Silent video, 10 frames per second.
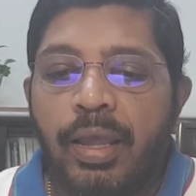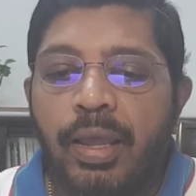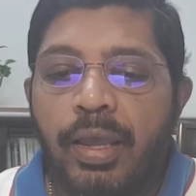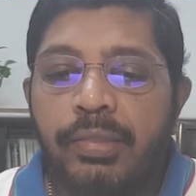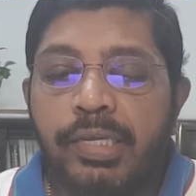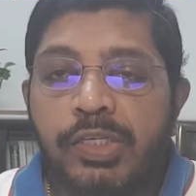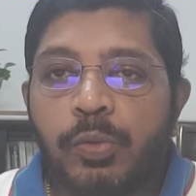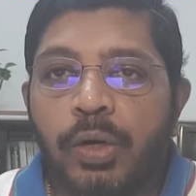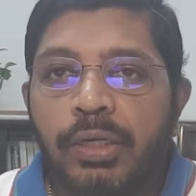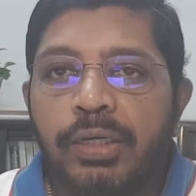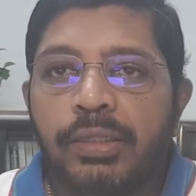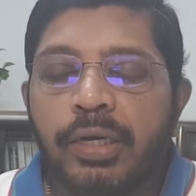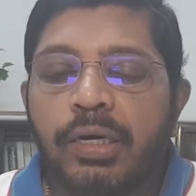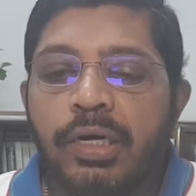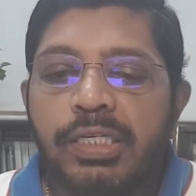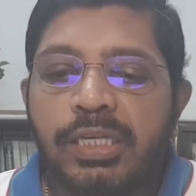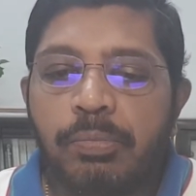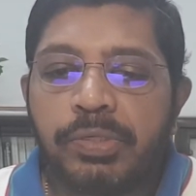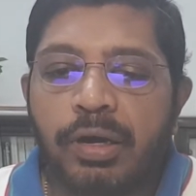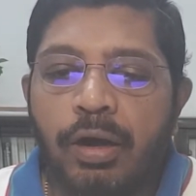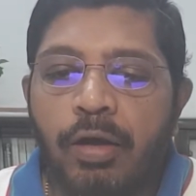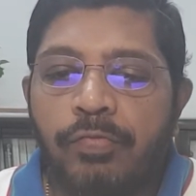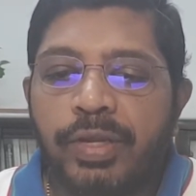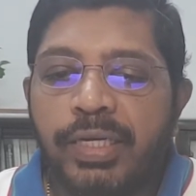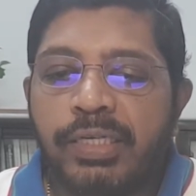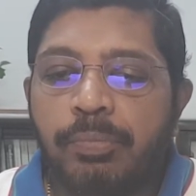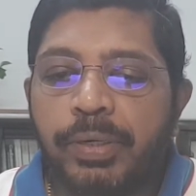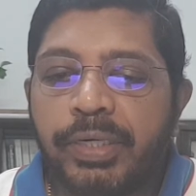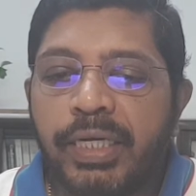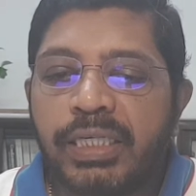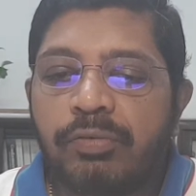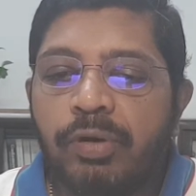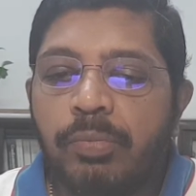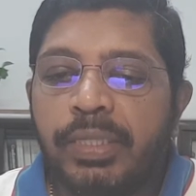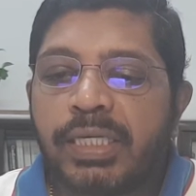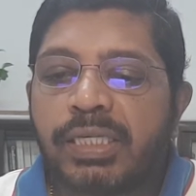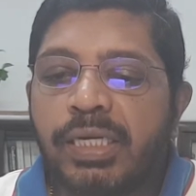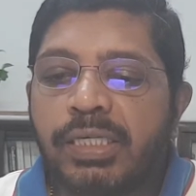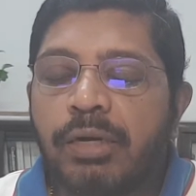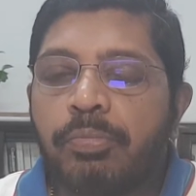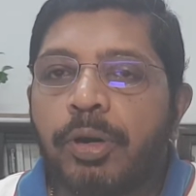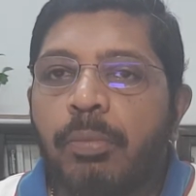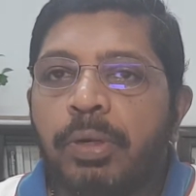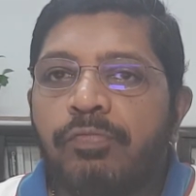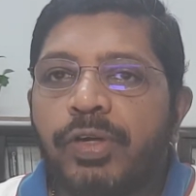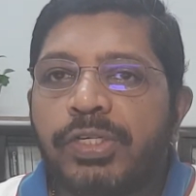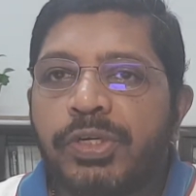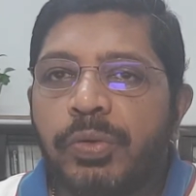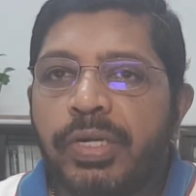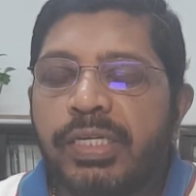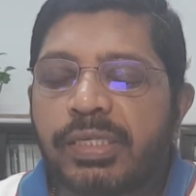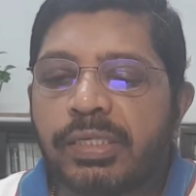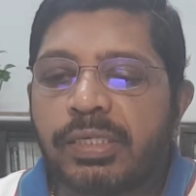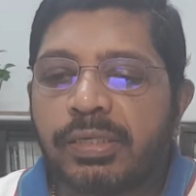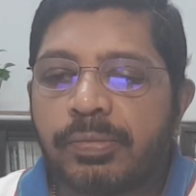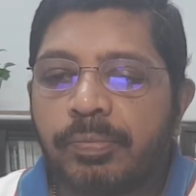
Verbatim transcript: In this work, the concept of interpretation will be the central problem for two reasons.